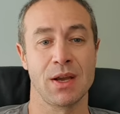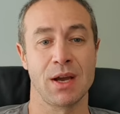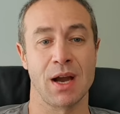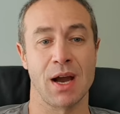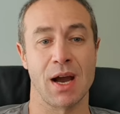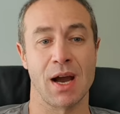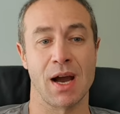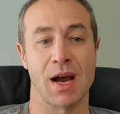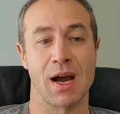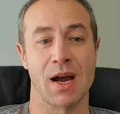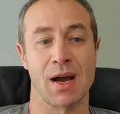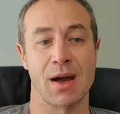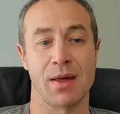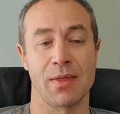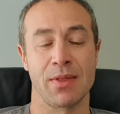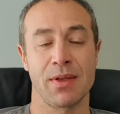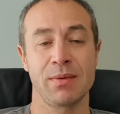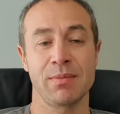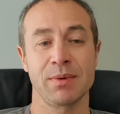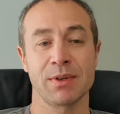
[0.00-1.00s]
Uh,
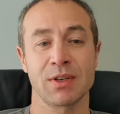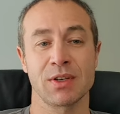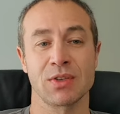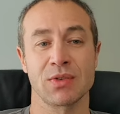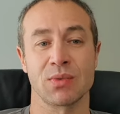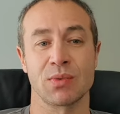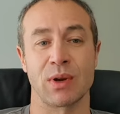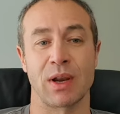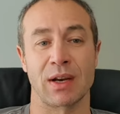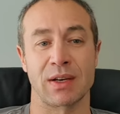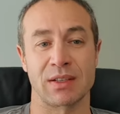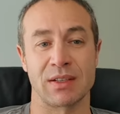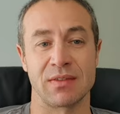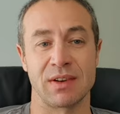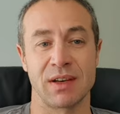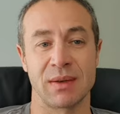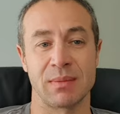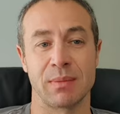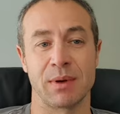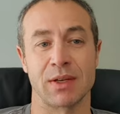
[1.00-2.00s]
that magnesium will
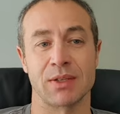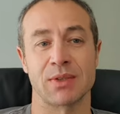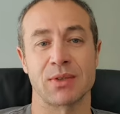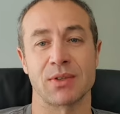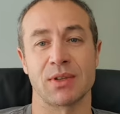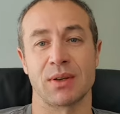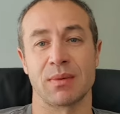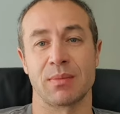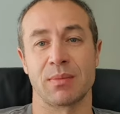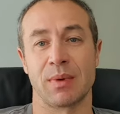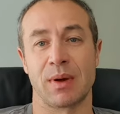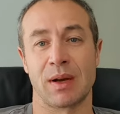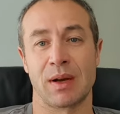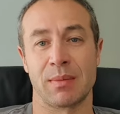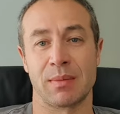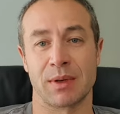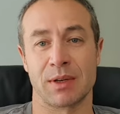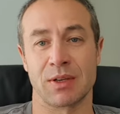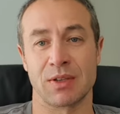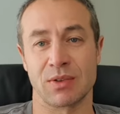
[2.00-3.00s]
activate muscles, that uh,
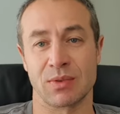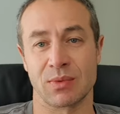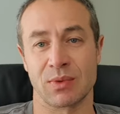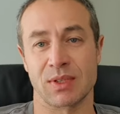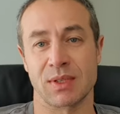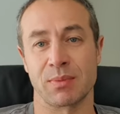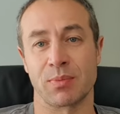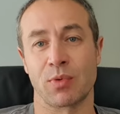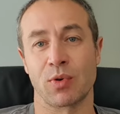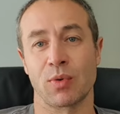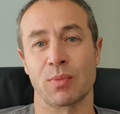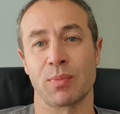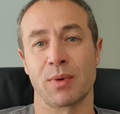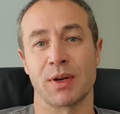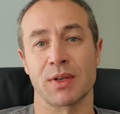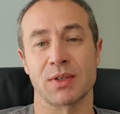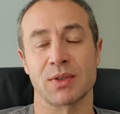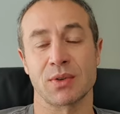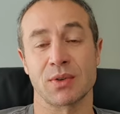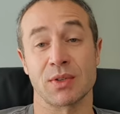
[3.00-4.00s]
magnesium will support
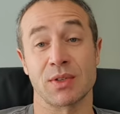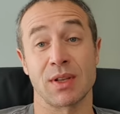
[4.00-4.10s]
muscles.